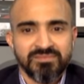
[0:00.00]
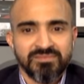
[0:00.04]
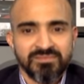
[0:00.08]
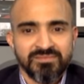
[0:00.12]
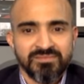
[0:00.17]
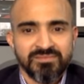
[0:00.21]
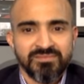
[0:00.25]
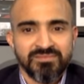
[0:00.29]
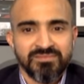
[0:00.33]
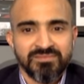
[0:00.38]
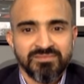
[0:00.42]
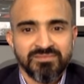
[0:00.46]

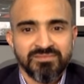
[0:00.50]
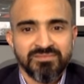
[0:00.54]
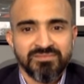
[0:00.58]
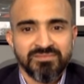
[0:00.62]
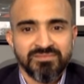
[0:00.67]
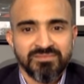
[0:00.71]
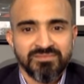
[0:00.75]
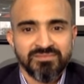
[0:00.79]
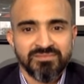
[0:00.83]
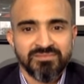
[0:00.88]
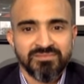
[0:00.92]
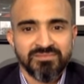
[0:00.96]

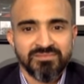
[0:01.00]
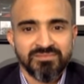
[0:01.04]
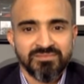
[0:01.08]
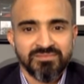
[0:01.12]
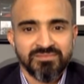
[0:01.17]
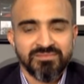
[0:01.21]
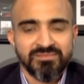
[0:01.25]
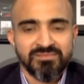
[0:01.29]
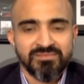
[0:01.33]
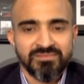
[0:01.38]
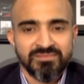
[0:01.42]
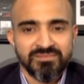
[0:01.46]

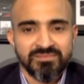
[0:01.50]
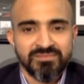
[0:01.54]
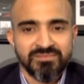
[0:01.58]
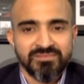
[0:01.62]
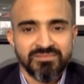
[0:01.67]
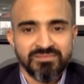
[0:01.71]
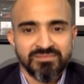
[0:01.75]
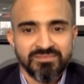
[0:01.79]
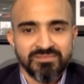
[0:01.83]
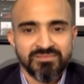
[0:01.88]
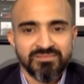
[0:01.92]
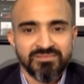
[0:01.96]

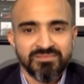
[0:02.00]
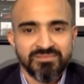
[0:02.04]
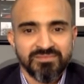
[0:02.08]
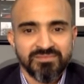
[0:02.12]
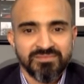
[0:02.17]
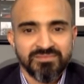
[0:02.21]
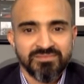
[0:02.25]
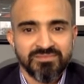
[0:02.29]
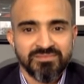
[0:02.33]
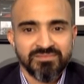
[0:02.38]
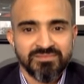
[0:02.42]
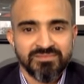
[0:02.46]

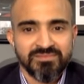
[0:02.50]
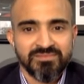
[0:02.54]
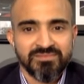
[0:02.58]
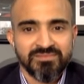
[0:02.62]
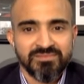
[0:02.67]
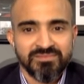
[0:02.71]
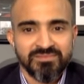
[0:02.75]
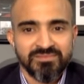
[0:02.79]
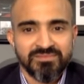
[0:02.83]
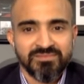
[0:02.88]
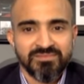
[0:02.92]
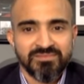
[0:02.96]

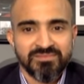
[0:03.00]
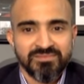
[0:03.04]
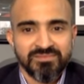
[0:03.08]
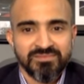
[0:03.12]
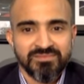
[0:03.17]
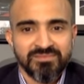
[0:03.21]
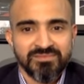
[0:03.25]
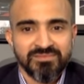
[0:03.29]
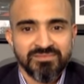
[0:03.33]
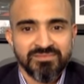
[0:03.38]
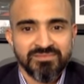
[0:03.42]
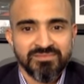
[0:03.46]

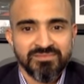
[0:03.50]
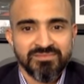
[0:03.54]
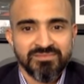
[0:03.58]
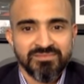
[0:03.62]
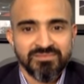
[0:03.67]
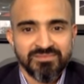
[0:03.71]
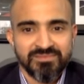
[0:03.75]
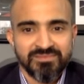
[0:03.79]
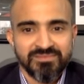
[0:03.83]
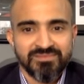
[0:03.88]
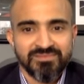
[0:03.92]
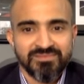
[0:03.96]

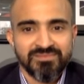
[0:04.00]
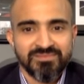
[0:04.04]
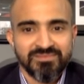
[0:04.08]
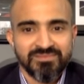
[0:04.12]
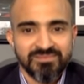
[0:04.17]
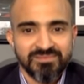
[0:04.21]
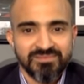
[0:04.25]
(silent)